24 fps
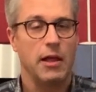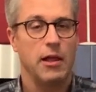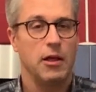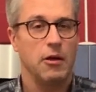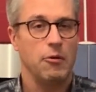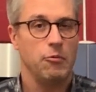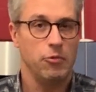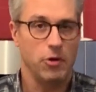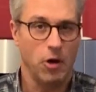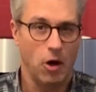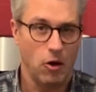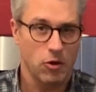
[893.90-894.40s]

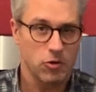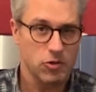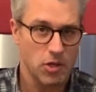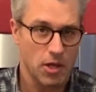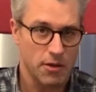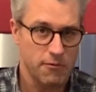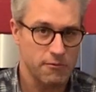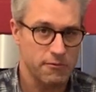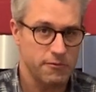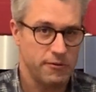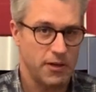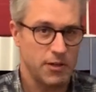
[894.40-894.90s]
We also have
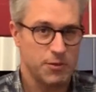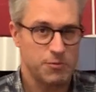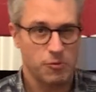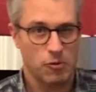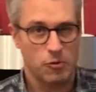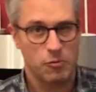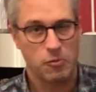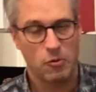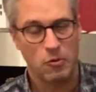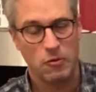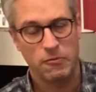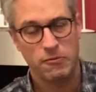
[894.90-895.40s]
a Facebook
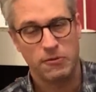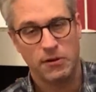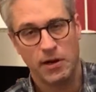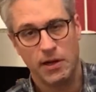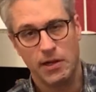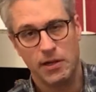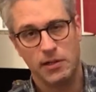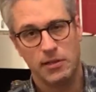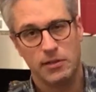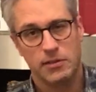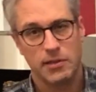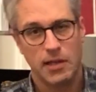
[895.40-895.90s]

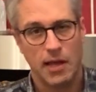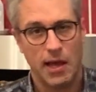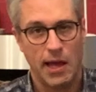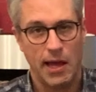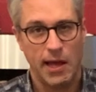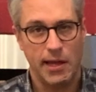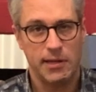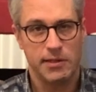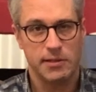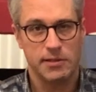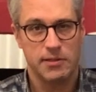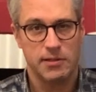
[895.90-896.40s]
profile,
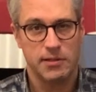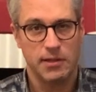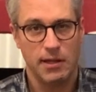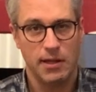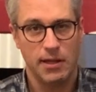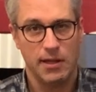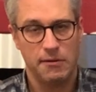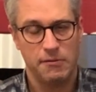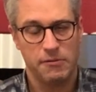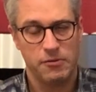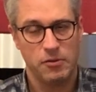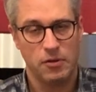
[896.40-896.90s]
and
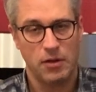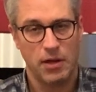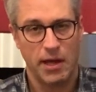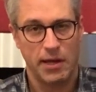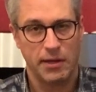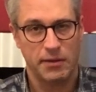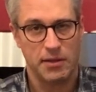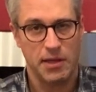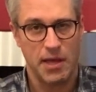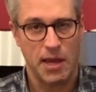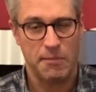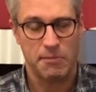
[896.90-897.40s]
if you like
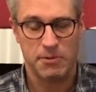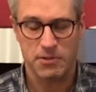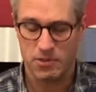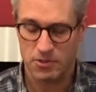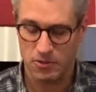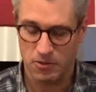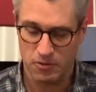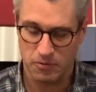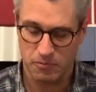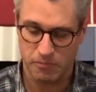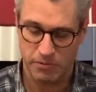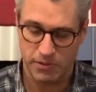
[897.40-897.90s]
the
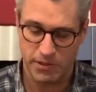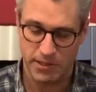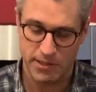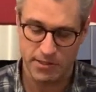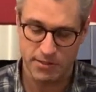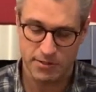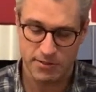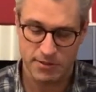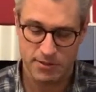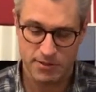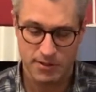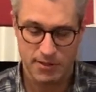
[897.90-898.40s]
episode,
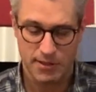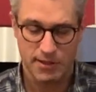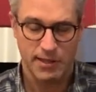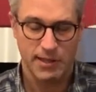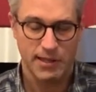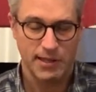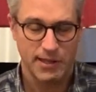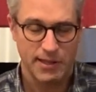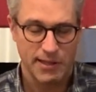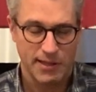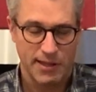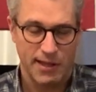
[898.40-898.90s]
please
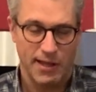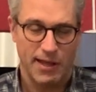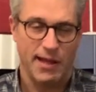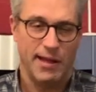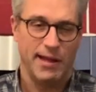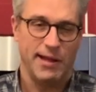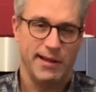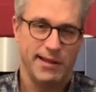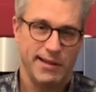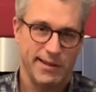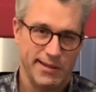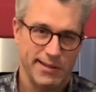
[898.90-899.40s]

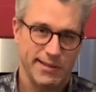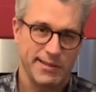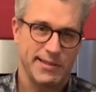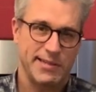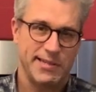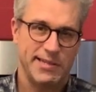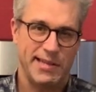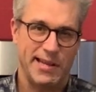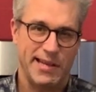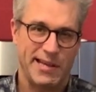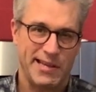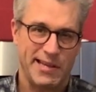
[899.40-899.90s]

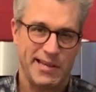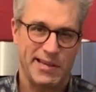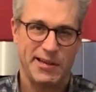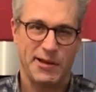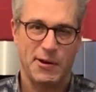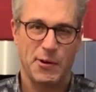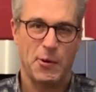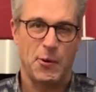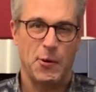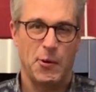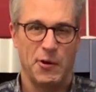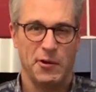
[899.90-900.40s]
click
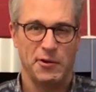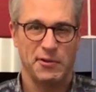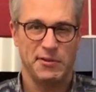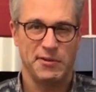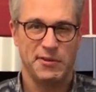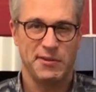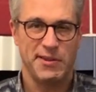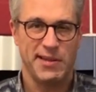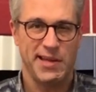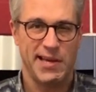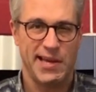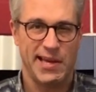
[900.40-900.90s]
on
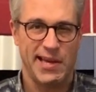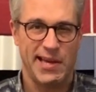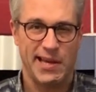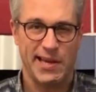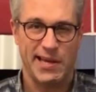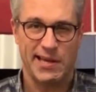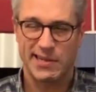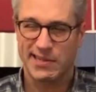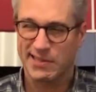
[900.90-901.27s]
the